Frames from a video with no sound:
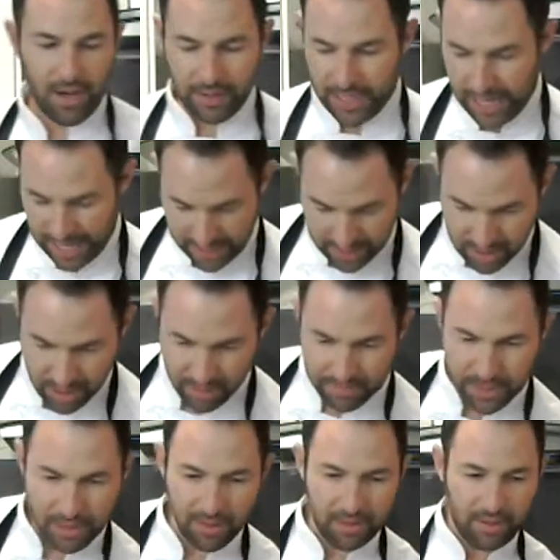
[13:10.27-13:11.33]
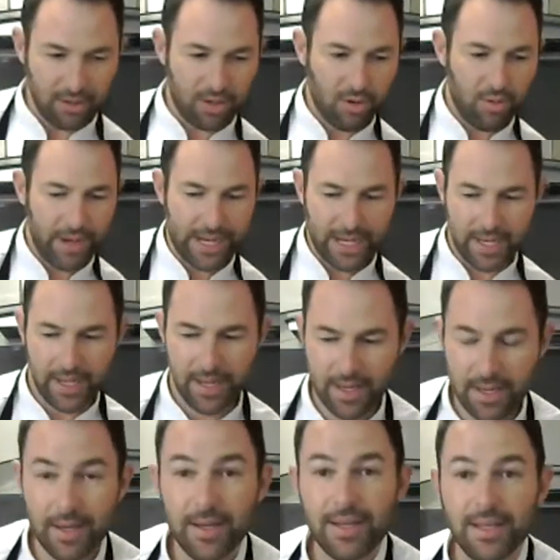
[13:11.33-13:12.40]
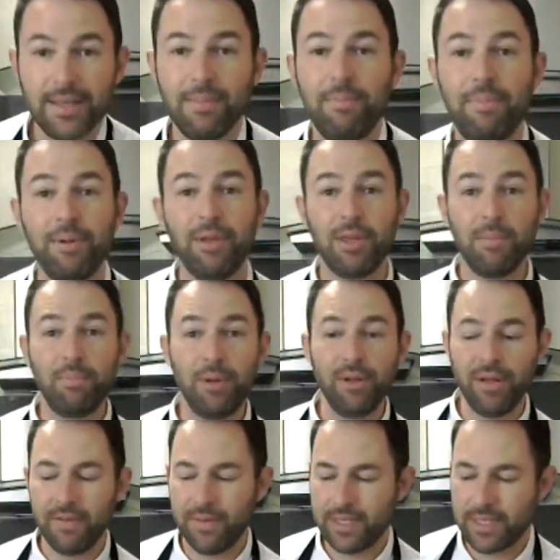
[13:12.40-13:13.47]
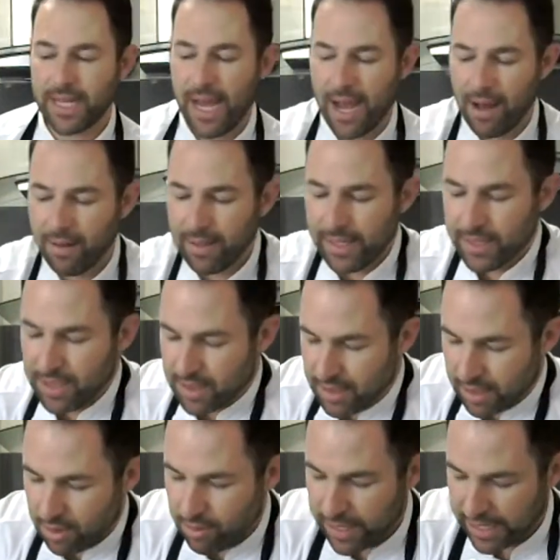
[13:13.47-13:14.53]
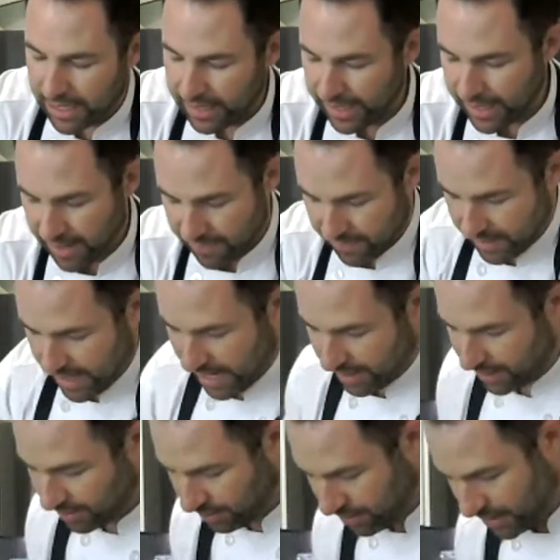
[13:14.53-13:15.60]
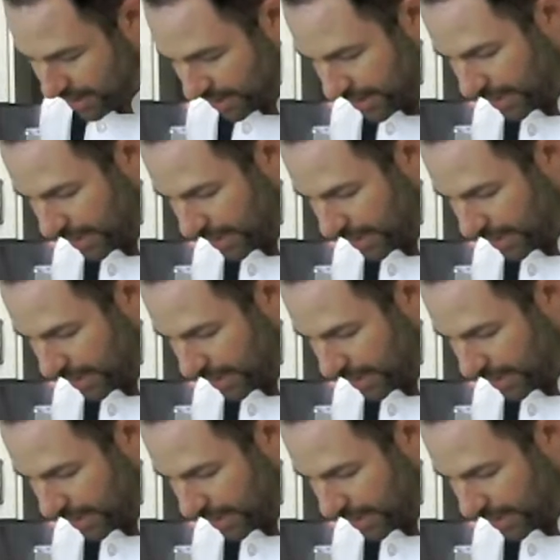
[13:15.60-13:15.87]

Okay, so I'm going to do a little quick. The beauty of this towel is just the quick cleanup. That little thing